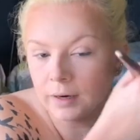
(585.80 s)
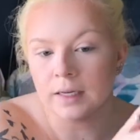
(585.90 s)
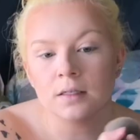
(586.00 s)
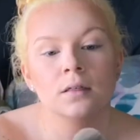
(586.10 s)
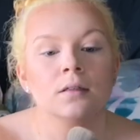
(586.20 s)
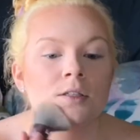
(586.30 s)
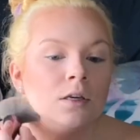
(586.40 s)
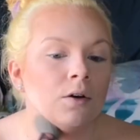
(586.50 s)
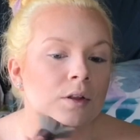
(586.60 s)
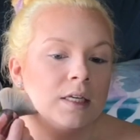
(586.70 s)
Right,
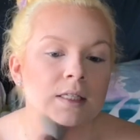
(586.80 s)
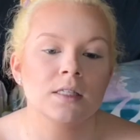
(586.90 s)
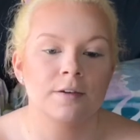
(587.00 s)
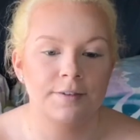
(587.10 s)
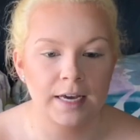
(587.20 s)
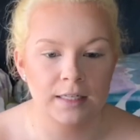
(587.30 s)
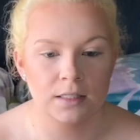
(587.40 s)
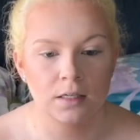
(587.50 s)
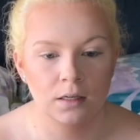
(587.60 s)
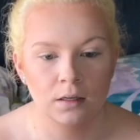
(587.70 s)
so this is the
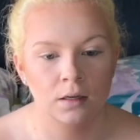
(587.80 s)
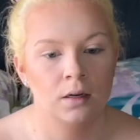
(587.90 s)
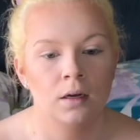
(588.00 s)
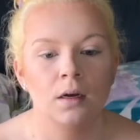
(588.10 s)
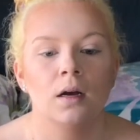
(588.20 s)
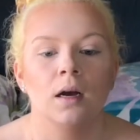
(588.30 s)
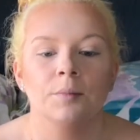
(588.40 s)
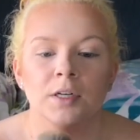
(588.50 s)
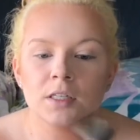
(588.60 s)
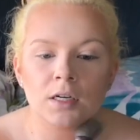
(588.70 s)
face.
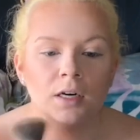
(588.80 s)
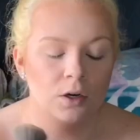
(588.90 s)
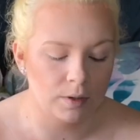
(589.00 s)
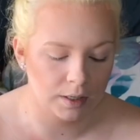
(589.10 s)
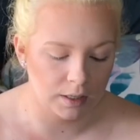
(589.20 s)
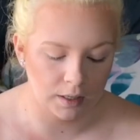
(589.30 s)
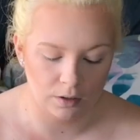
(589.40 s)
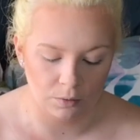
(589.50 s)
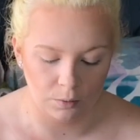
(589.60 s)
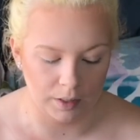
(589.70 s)
I'm gonna start going
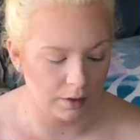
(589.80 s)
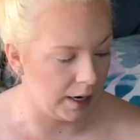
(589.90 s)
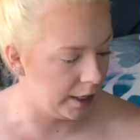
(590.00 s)
in with